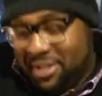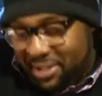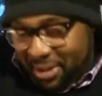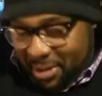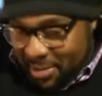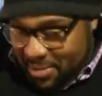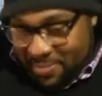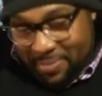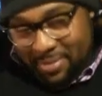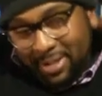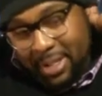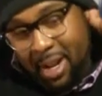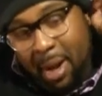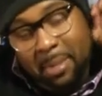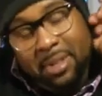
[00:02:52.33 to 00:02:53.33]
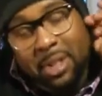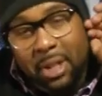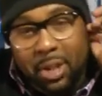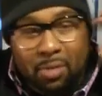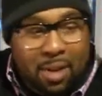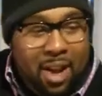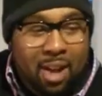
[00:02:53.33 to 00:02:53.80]
So, I was
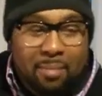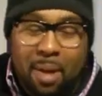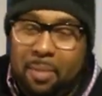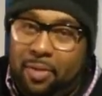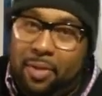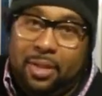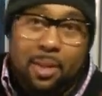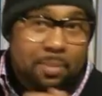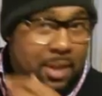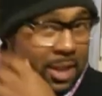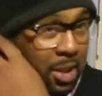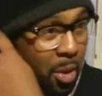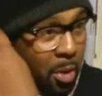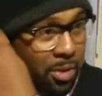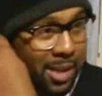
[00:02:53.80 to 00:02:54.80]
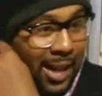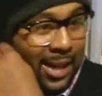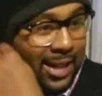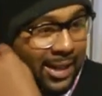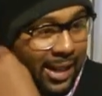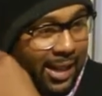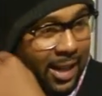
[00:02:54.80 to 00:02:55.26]
looking around maybe for something used I
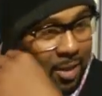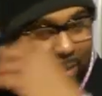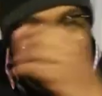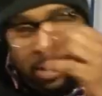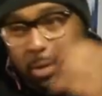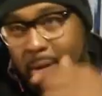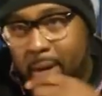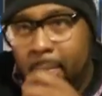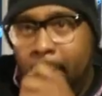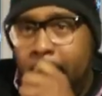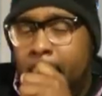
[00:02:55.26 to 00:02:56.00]
can gig with, or,